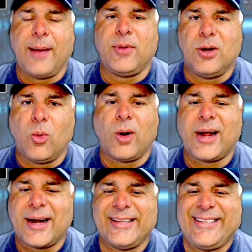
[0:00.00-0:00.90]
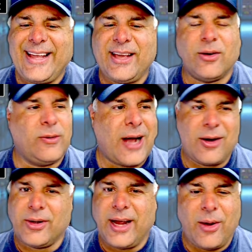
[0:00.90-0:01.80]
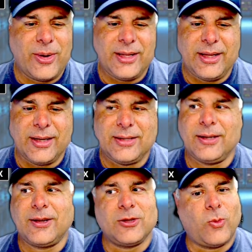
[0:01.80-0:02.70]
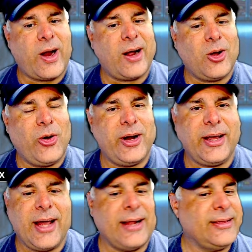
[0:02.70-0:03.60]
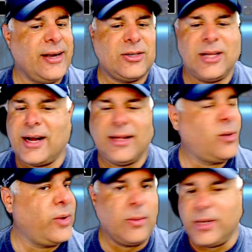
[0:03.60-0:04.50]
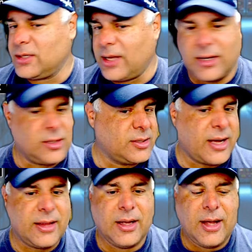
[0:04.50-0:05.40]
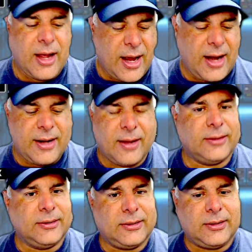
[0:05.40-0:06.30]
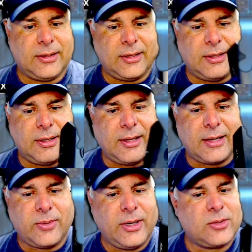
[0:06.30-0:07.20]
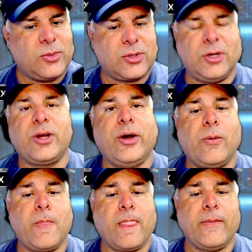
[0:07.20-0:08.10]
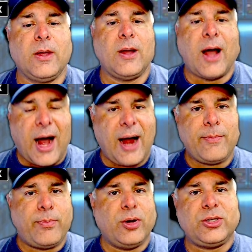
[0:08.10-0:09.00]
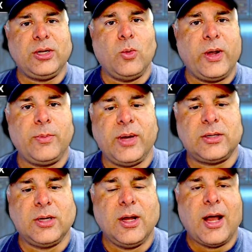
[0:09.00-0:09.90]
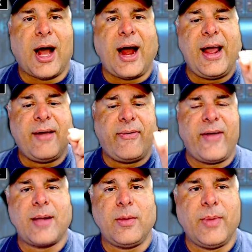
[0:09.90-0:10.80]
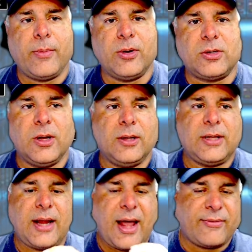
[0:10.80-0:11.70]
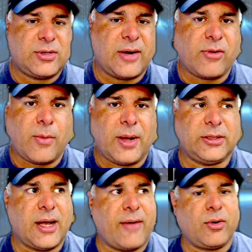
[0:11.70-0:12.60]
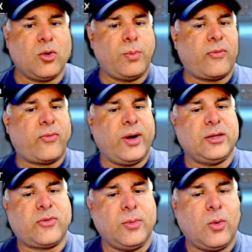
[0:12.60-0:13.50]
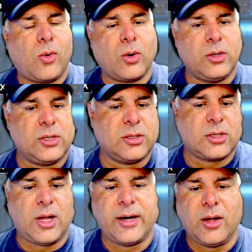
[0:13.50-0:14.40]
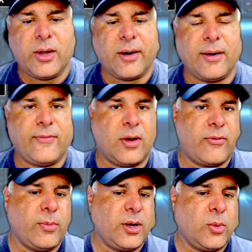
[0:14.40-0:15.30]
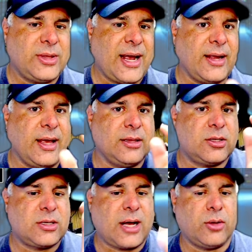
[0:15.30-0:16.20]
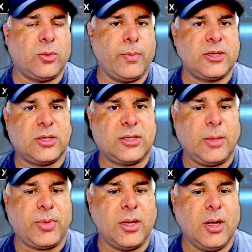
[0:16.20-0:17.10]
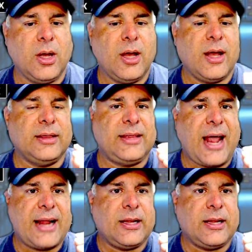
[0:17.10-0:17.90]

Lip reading: going to work out a deal. I don't care what it is, because where I go hunting at, there's not any Wingbit stations at, and that's where this one's going to go. I'm pushing Wingbits. I have family members that have several of them out there. I have a group of friends from New Orleans and Slidell area, if y'all familiar with that, in South Mississippi, that